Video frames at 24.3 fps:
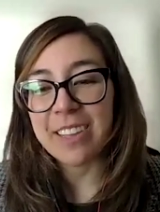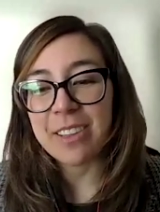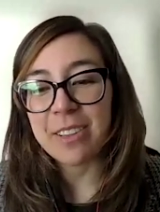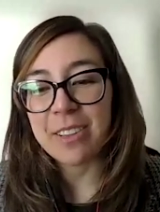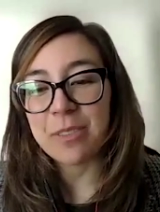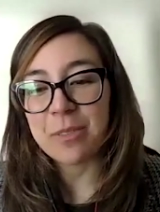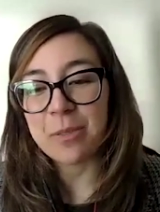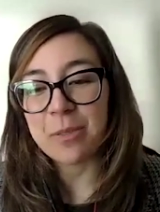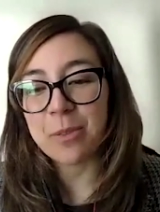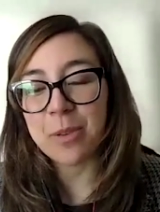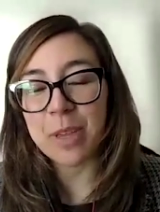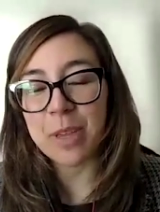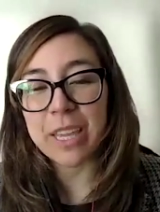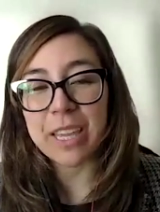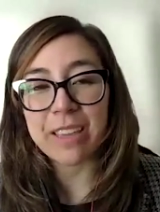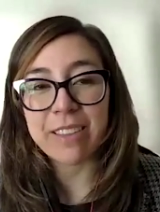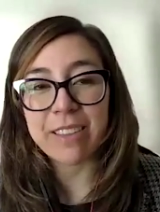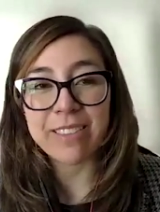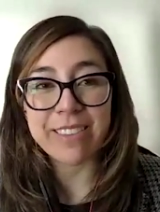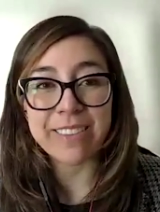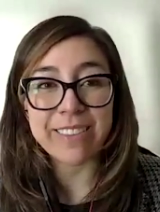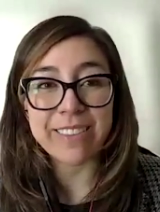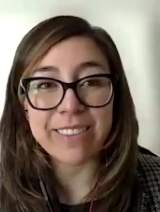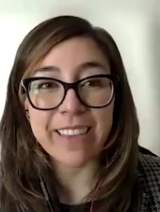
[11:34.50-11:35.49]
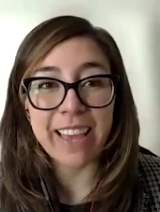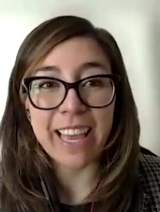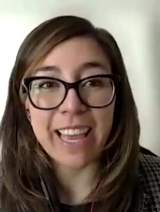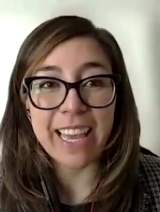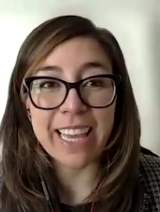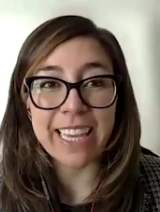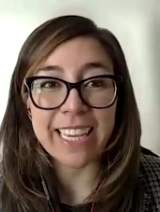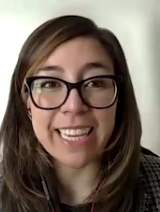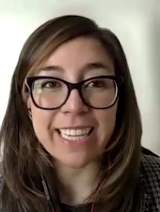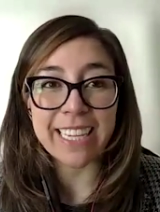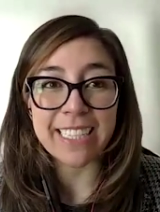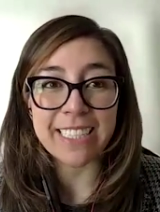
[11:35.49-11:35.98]
we
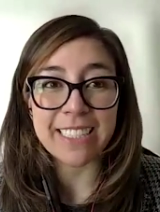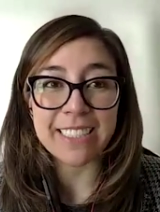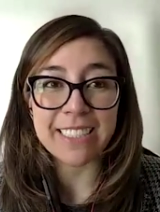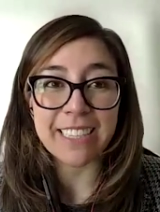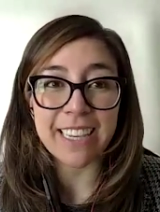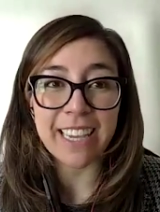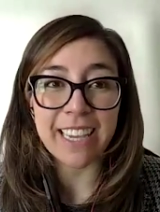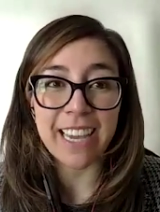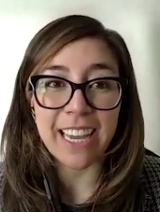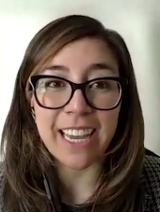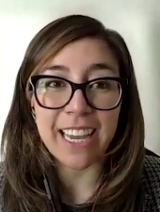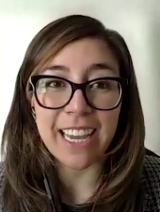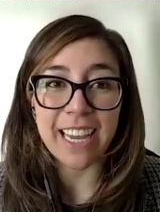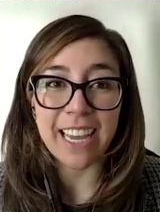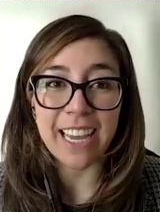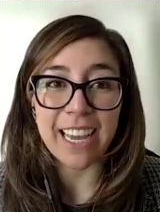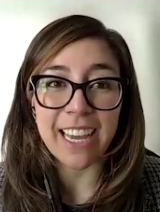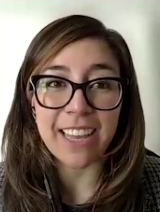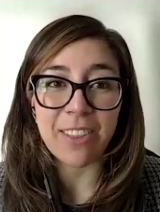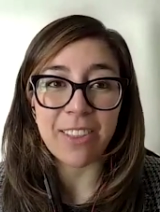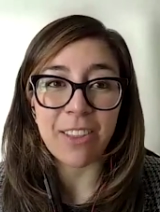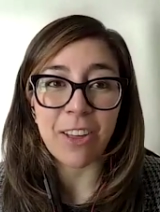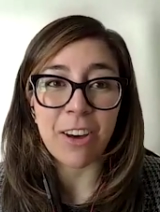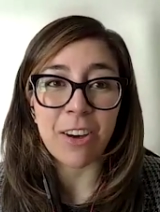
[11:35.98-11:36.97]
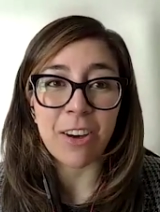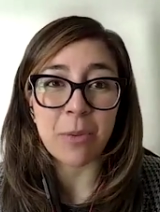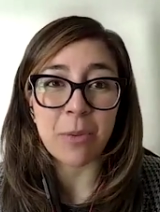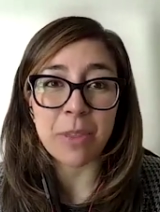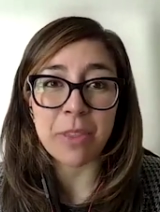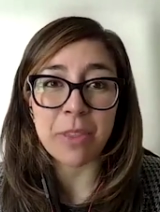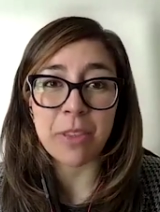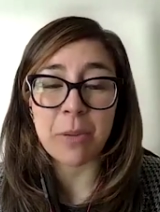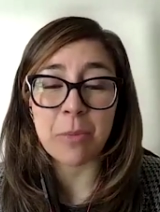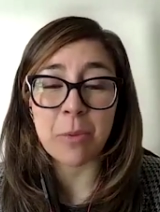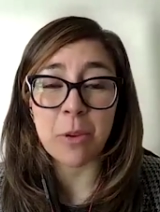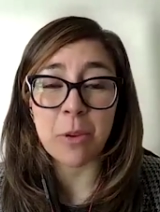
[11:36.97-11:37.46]
designed, uh, along
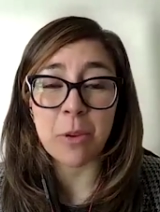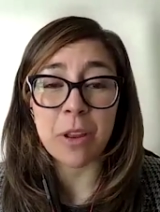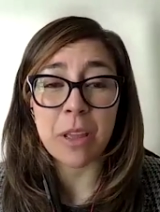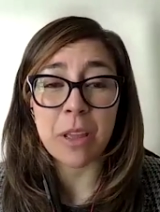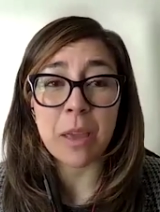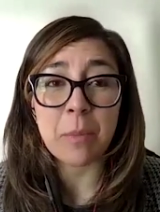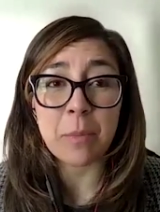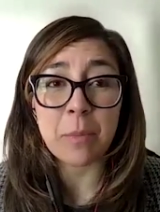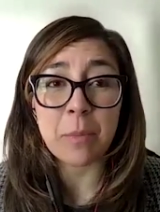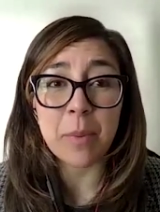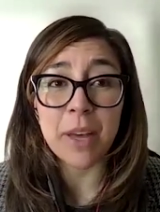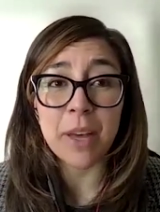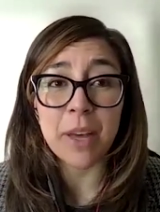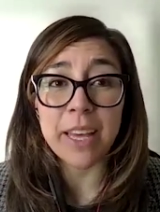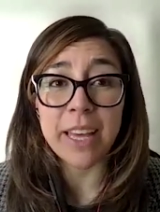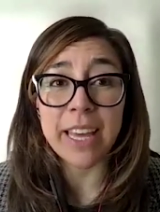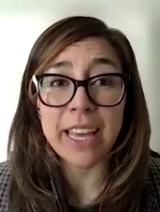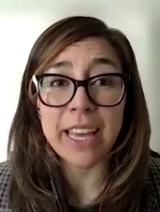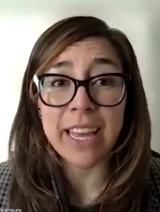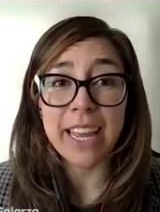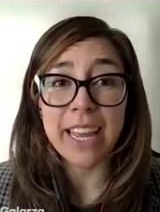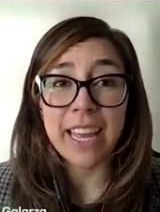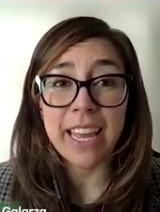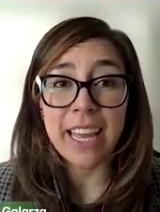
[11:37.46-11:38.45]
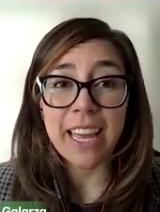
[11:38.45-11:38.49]
with community input,